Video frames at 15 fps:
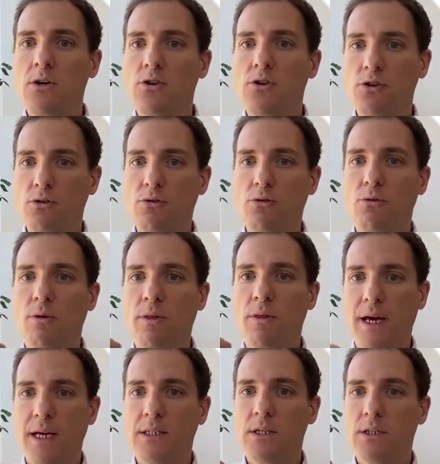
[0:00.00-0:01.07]
to
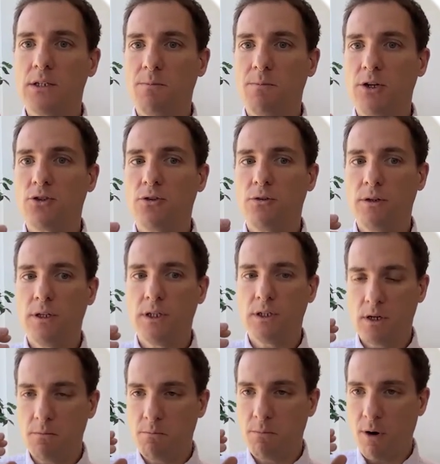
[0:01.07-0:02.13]
this
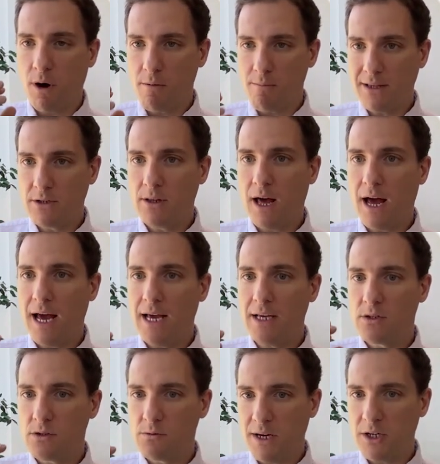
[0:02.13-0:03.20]

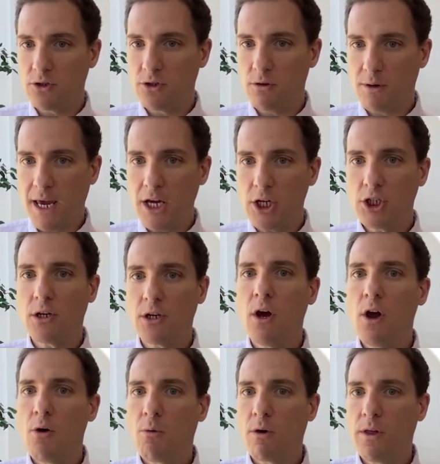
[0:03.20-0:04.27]
compartmentalized spatial location
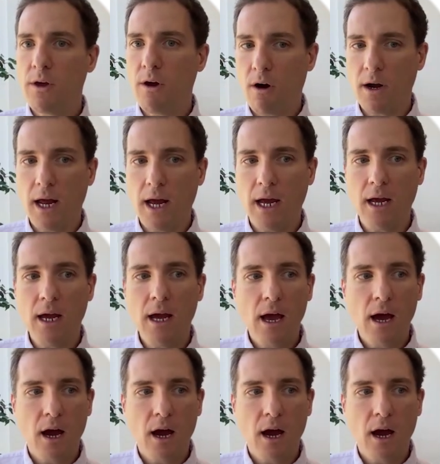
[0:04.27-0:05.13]
where the RNA